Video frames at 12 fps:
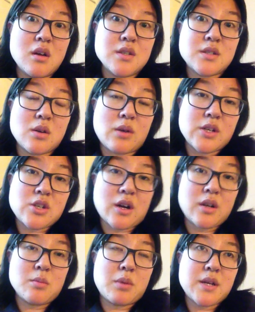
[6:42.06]
So I try
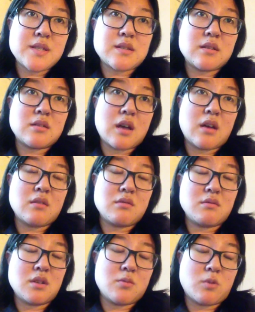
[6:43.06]
and embrace it, and
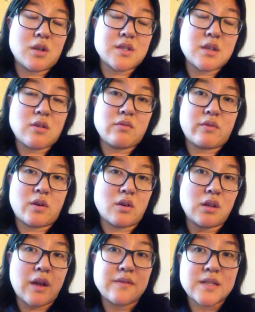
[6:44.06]
it works out
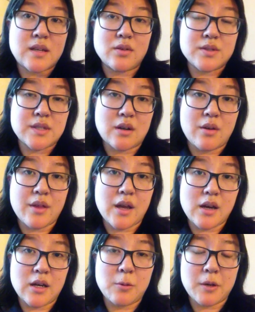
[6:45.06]
for life skills and all
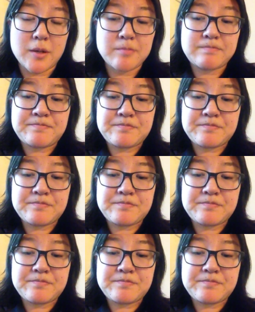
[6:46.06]
that anyway.